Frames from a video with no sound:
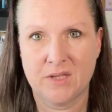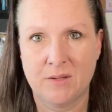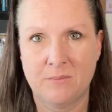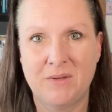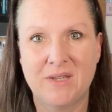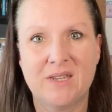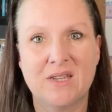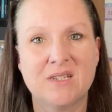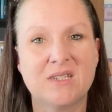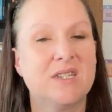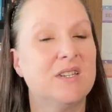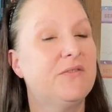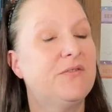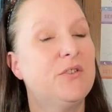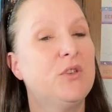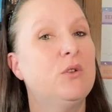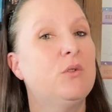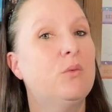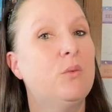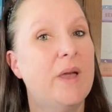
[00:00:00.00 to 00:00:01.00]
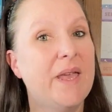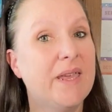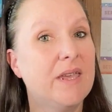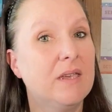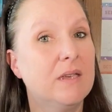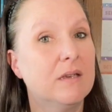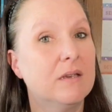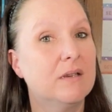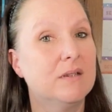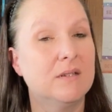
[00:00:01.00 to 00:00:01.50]
Because if you
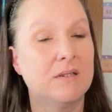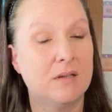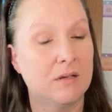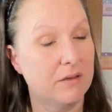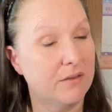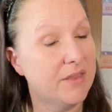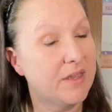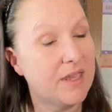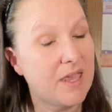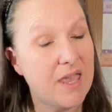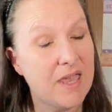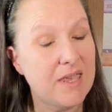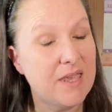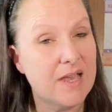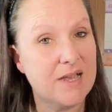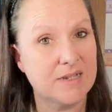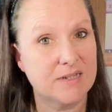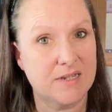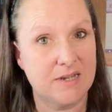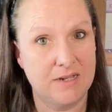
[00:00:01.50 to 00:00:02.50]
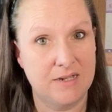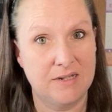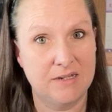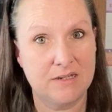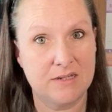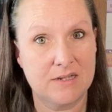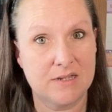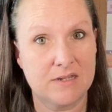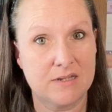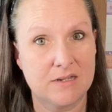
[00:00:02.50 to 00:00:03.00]
wait until the chaos
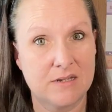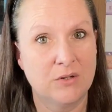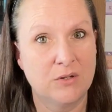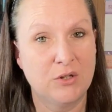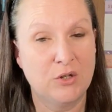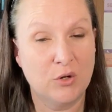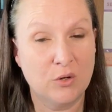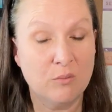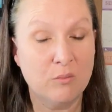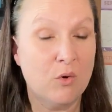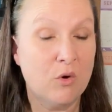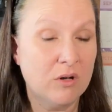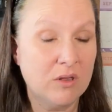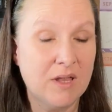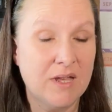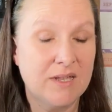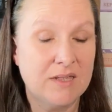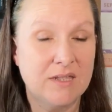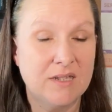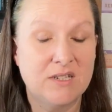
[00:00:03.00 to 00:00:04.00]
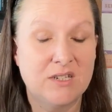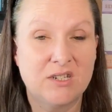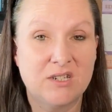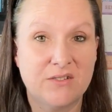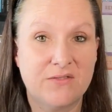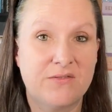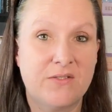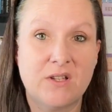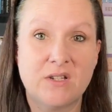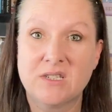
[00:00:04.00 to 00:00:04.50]
hits, you're more likely to
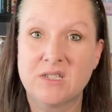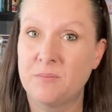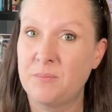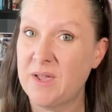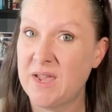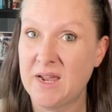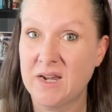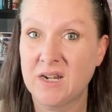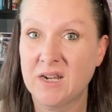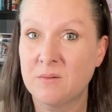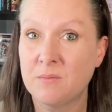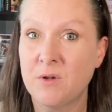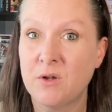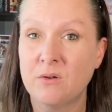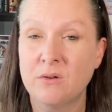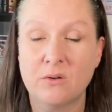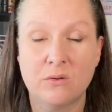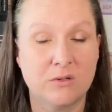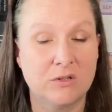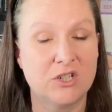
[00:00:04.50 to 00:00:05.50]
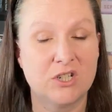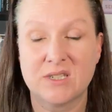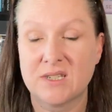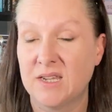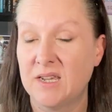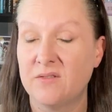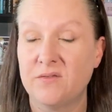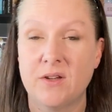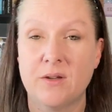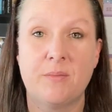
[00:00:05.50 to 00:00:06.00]
default to panic mode or just
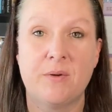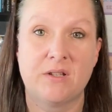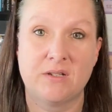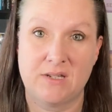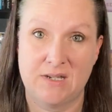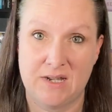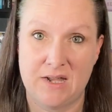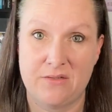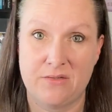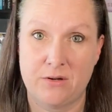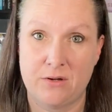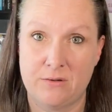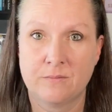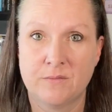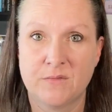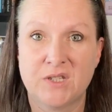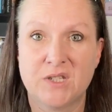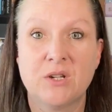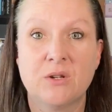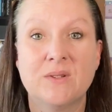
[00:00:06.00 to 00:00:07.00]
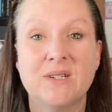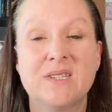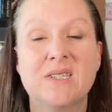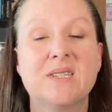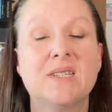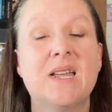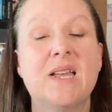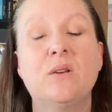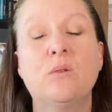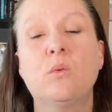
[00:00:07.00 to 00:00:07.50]
give up altogether. So
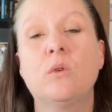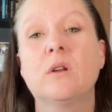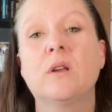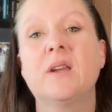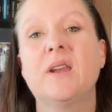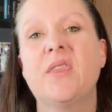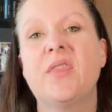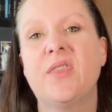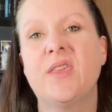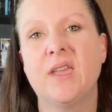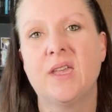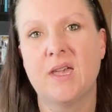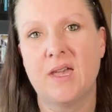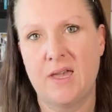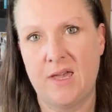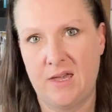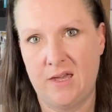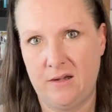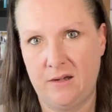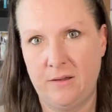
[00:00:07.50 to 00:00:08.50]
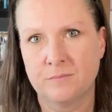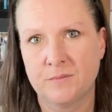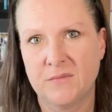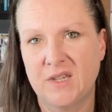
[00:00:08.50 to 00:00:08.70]
instead, we're going to think ahead.